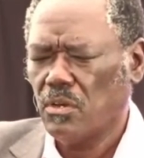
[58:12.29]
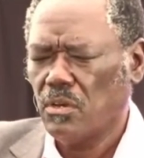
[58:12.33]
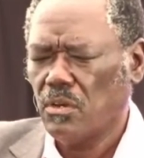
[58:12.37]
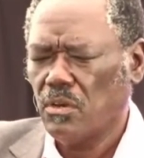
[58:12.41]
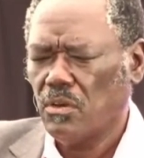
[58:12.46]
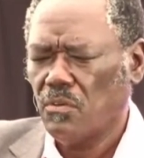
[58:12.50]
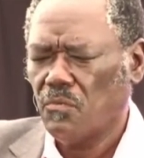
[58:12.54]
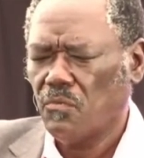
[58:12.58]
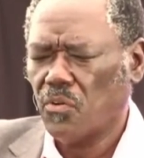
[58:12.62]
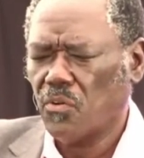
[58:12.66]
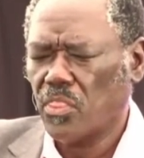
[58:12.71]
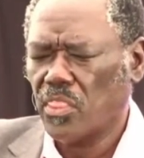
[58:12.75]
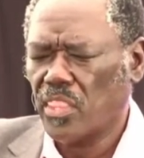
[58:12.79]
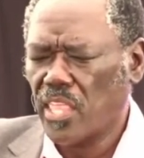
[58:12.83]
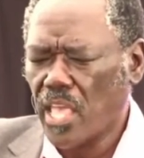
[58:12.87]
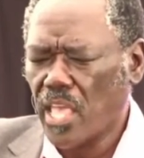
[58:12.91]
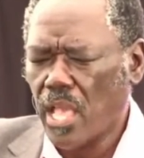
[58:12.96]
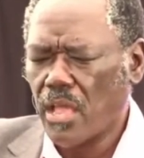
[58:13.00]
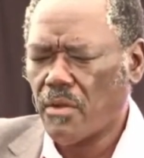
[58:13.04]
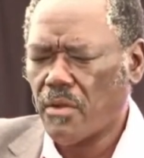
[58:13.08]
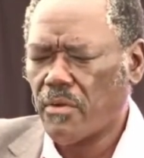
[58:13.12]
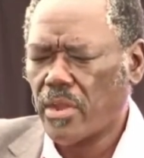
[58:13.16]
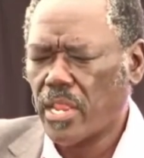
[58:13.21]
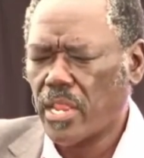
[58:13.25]
For
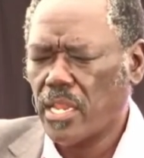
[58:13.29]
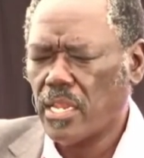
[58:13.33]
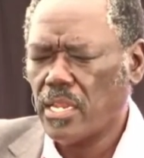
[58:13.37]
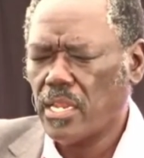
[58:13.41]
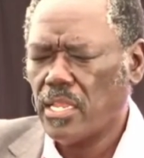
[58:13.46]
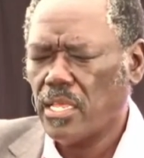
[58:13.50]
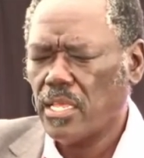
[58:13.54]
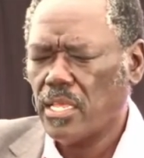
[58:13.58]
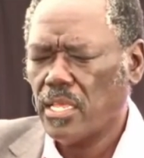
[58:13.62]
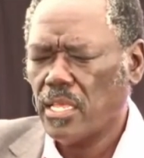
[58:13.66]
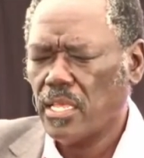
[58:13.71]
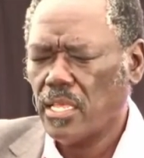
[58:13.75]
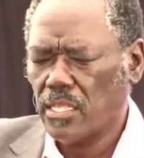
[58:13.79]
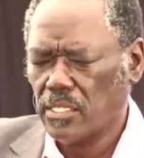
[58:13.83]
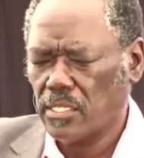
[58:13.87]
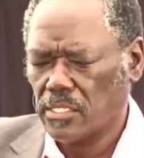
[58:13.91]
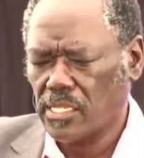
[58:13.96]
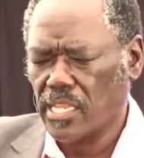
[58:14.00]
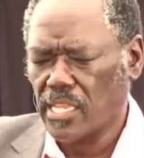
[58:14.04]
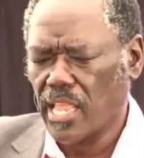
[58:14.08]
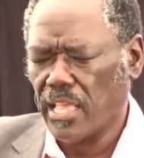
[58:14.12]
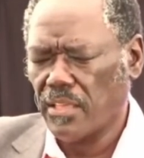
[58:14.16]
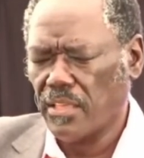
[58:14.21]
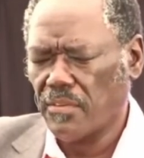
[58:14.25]
therein is
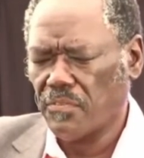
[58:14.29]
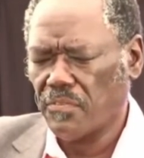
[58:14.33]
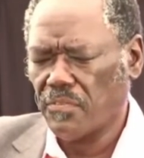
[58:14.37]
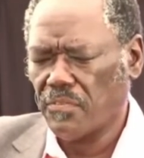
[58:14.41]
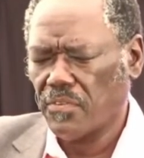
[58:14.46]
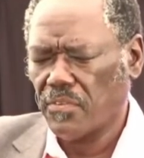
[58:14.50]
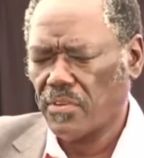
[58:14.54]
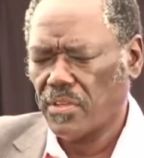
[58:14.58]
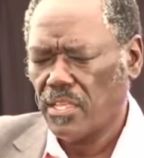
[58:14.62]
life.